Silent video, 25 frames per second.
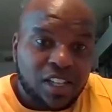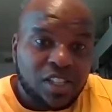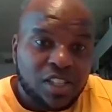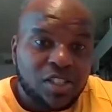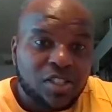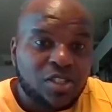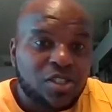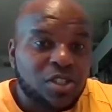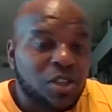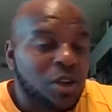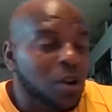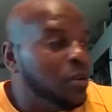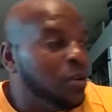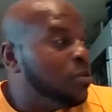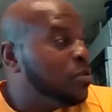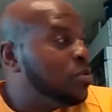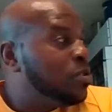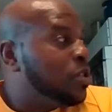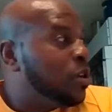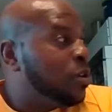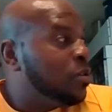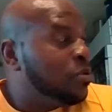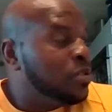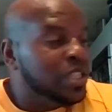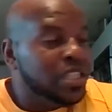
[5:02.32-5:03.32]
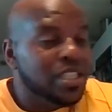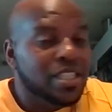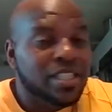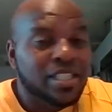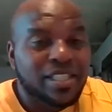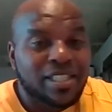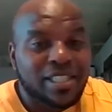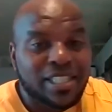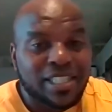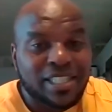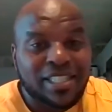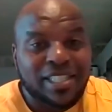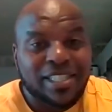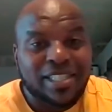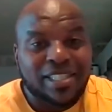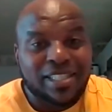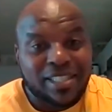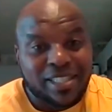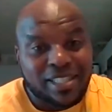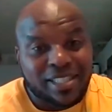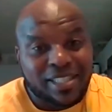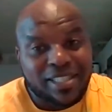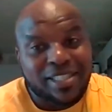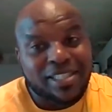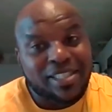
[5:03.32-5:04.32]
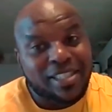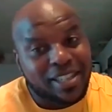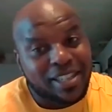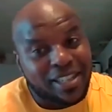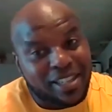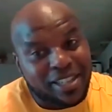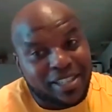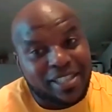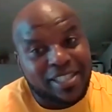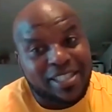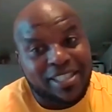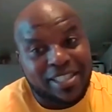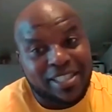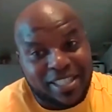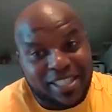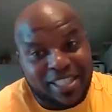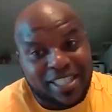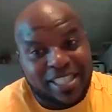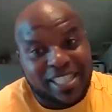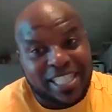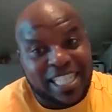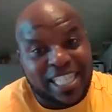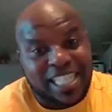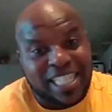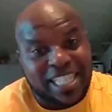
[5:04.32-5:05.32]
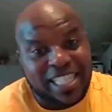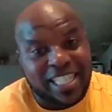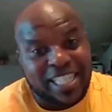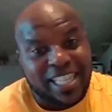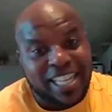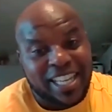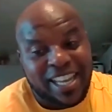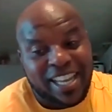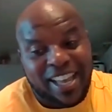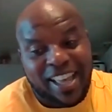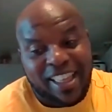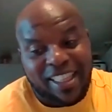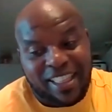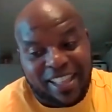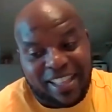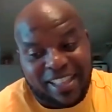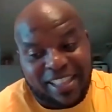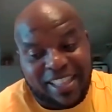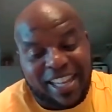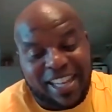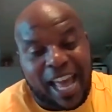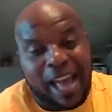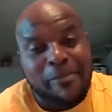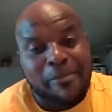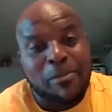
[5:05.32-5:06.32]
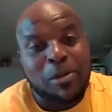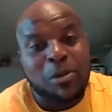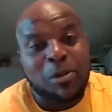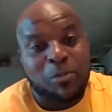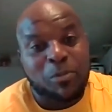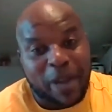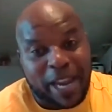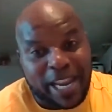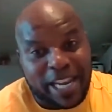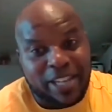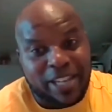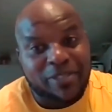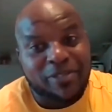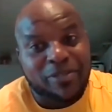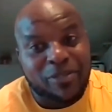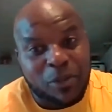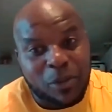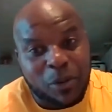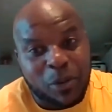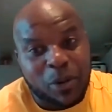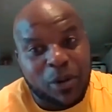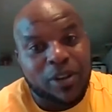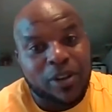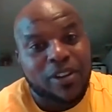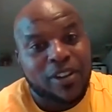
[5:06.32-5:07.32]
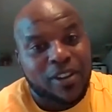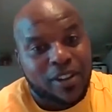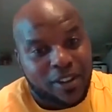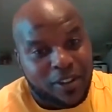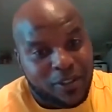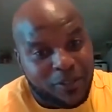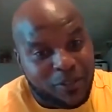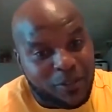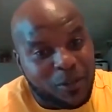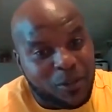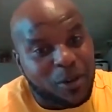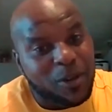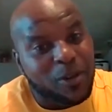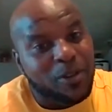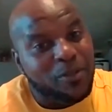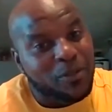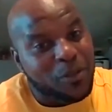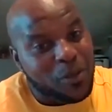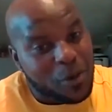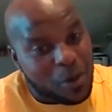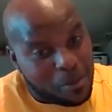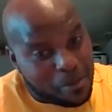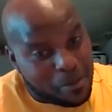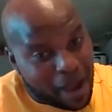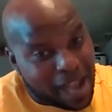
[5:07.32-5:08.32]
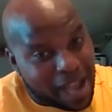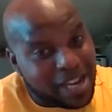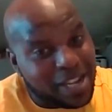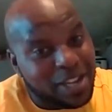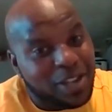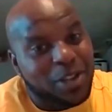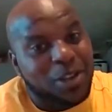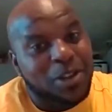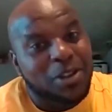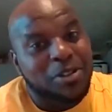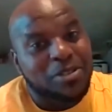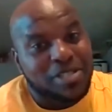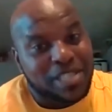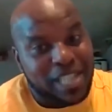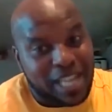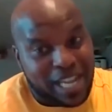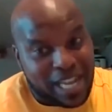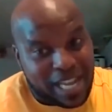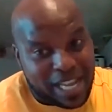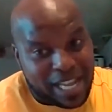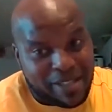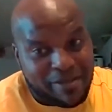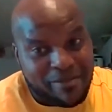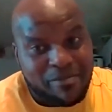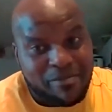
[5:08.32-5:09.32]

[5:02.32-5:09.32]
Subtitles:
So this is a season that I've been waiting for a mighty long time.